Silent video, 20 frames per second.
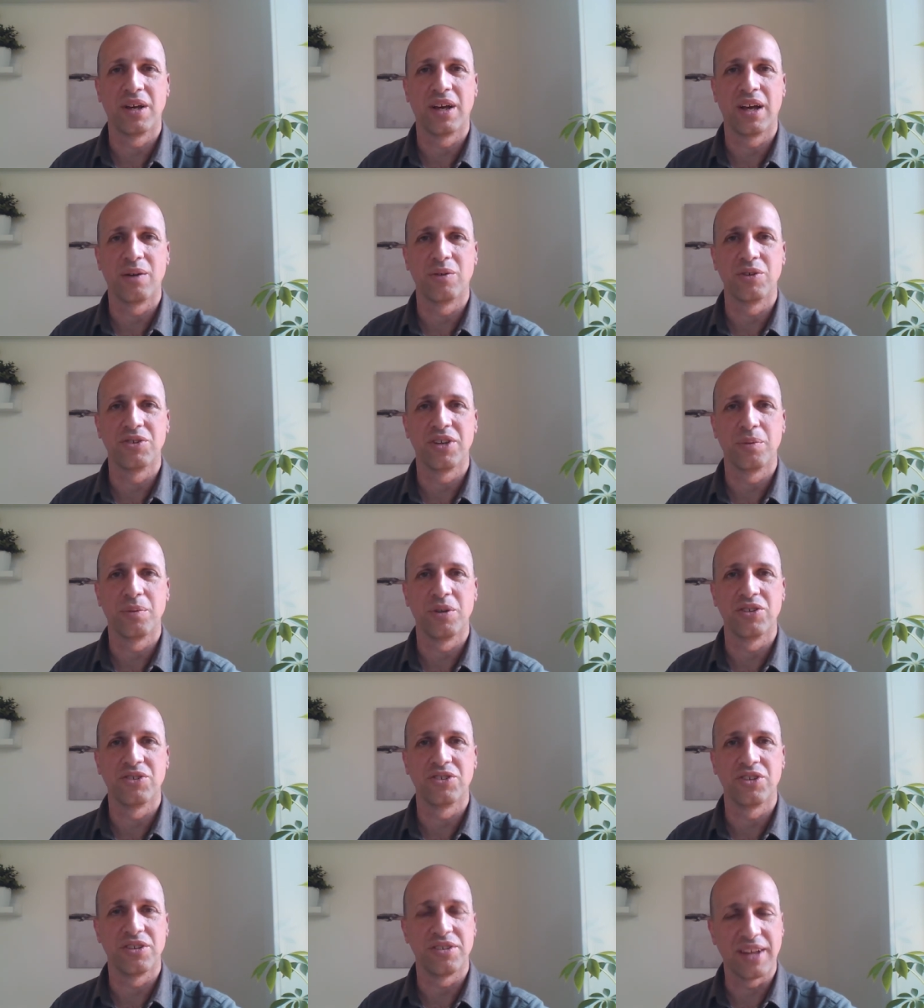I was able
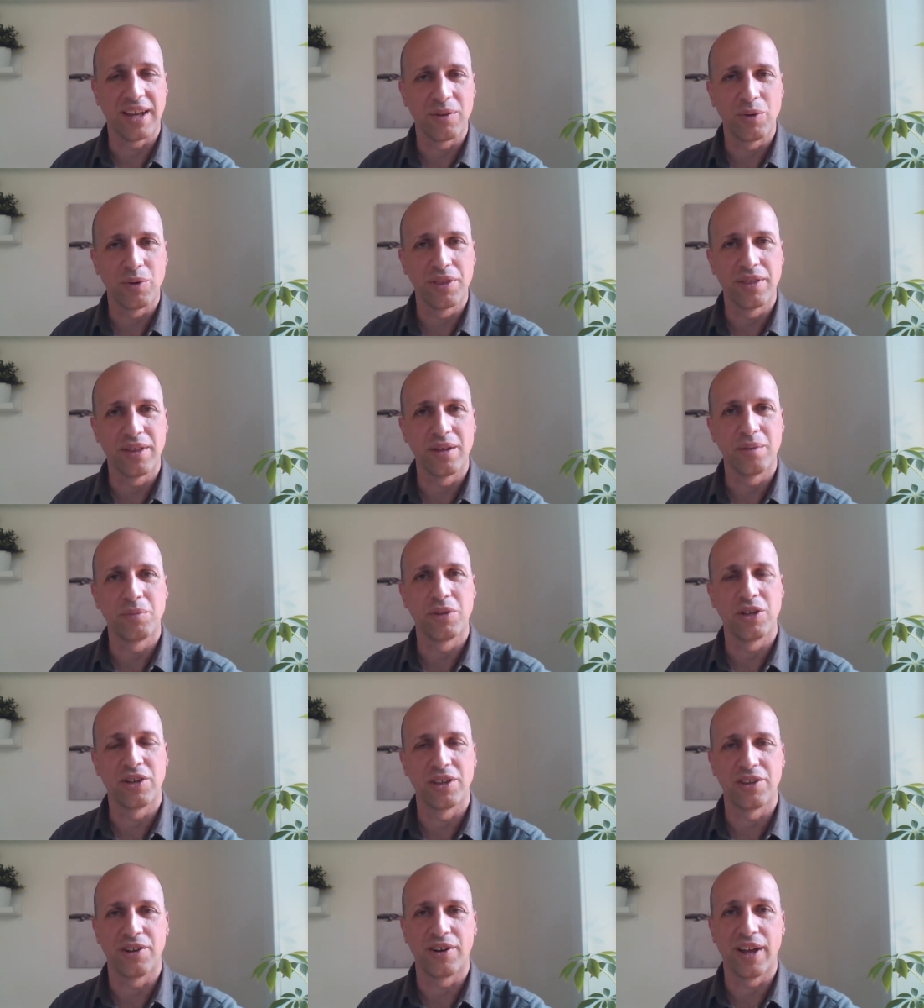to sit down with them,
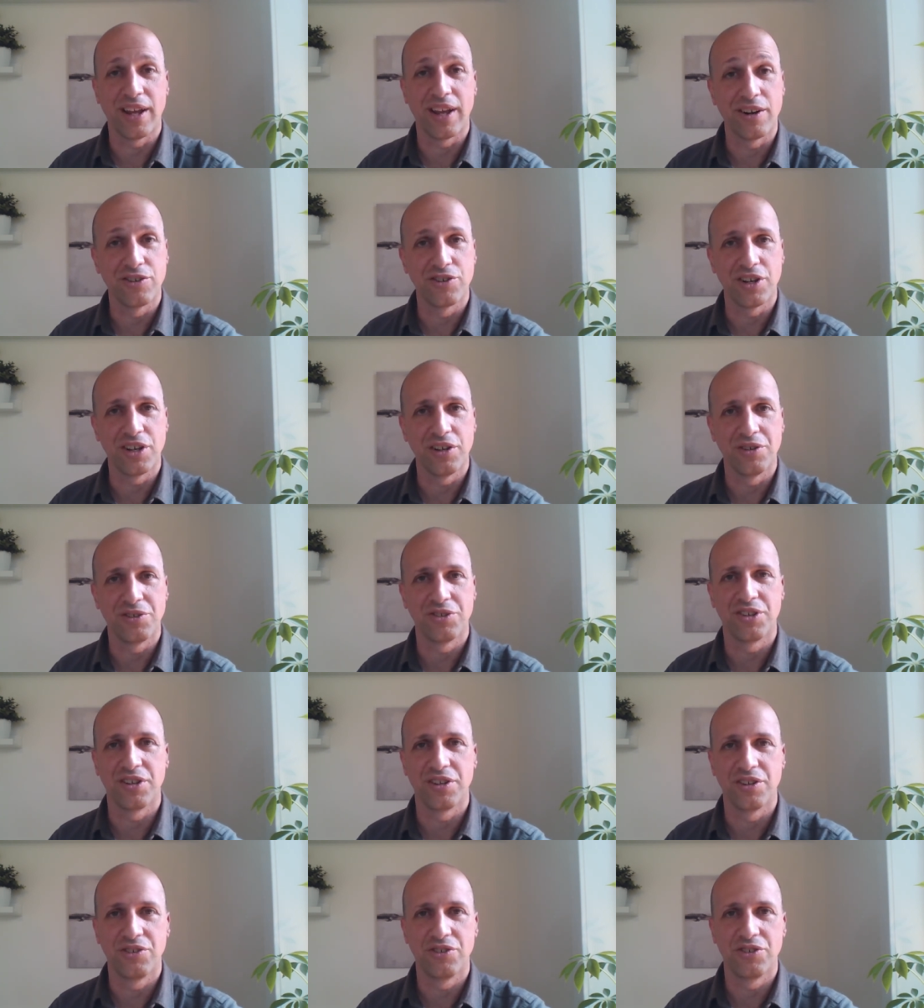look at their energy
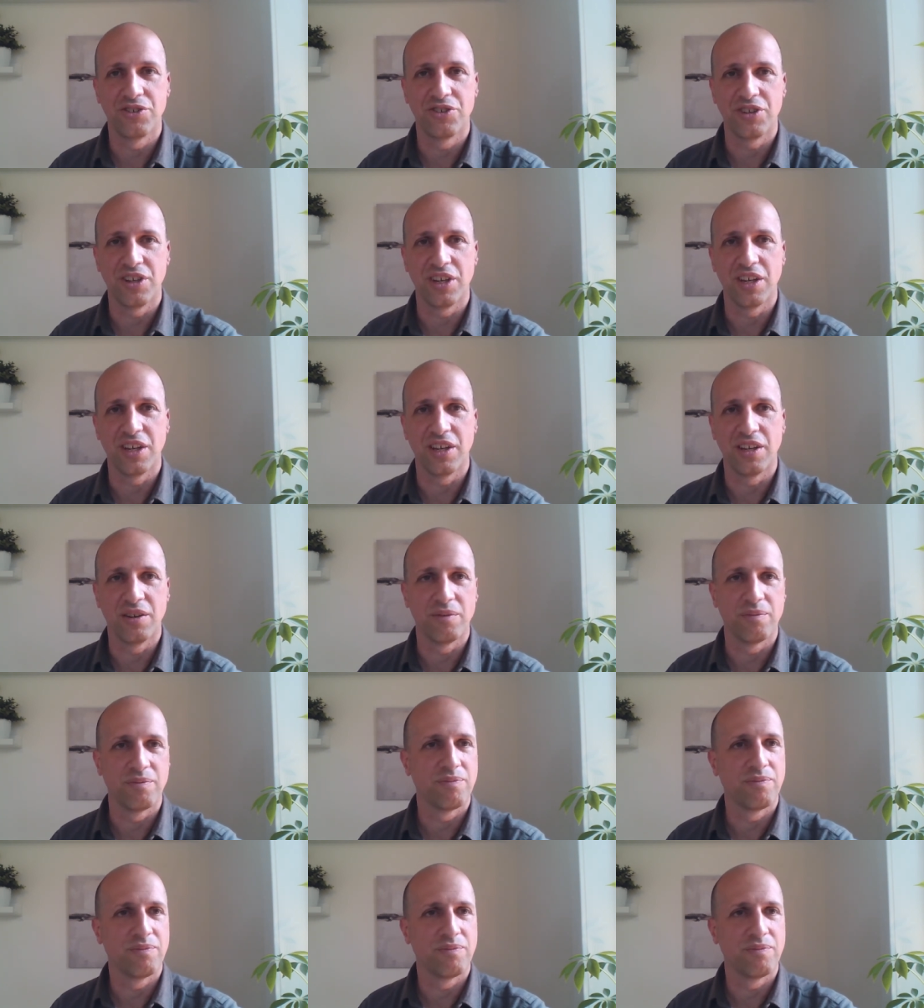usage, see